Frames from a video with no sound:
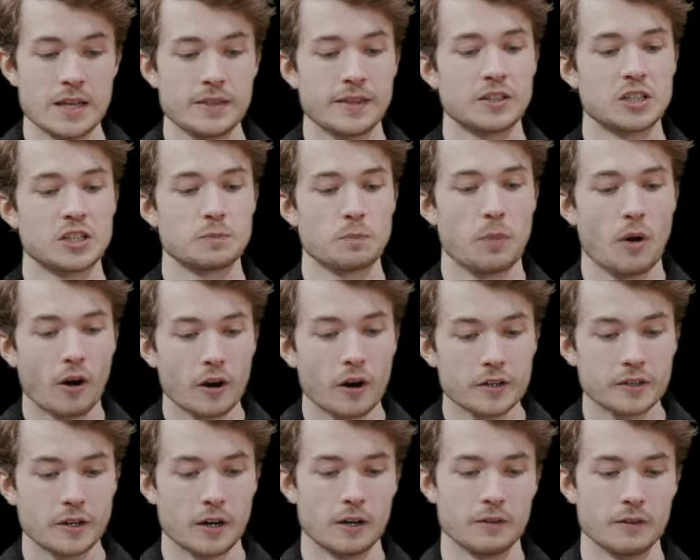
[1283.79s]
that is
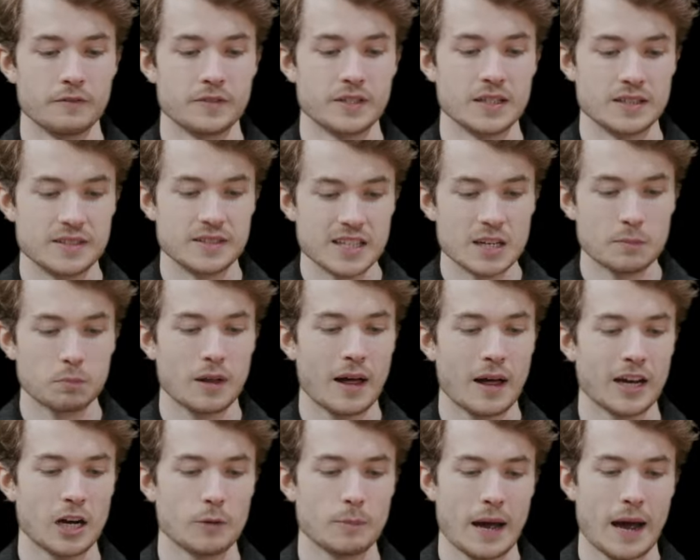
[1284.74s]
part of the
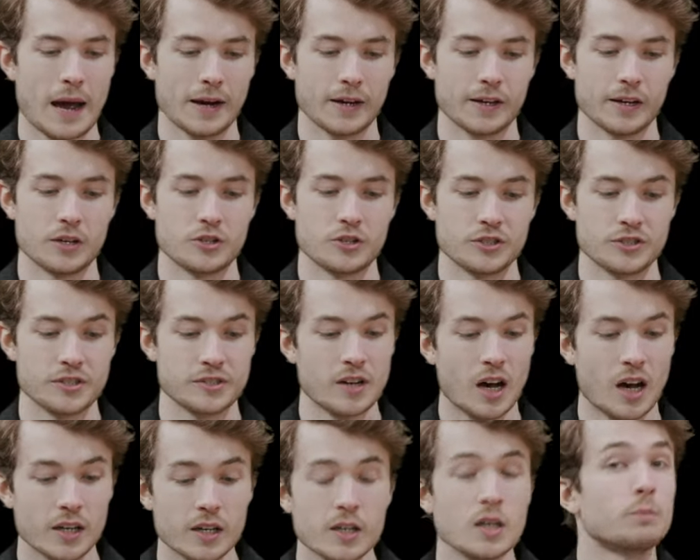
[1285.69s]
dplyr package. This is
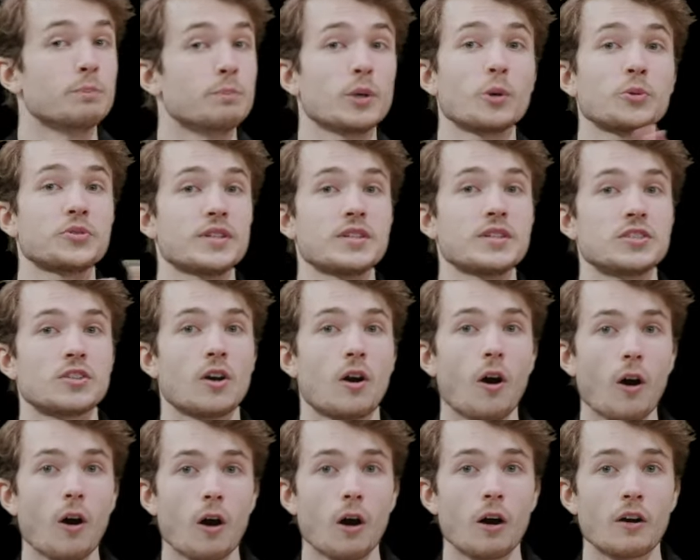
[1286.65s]
not built into
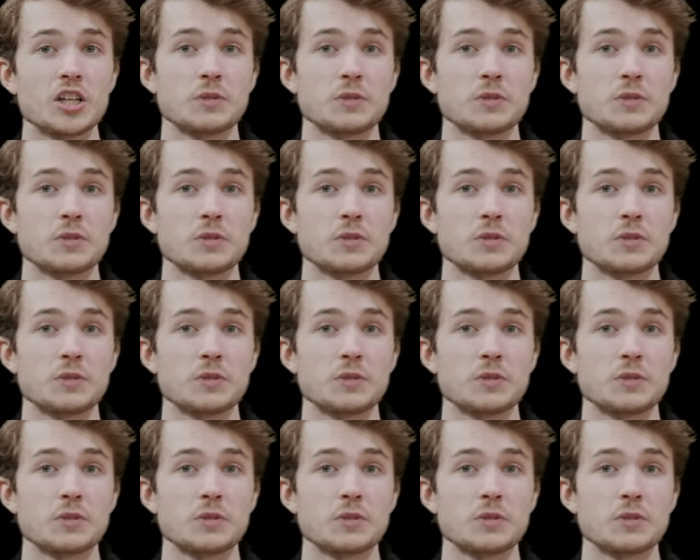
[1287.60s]
R.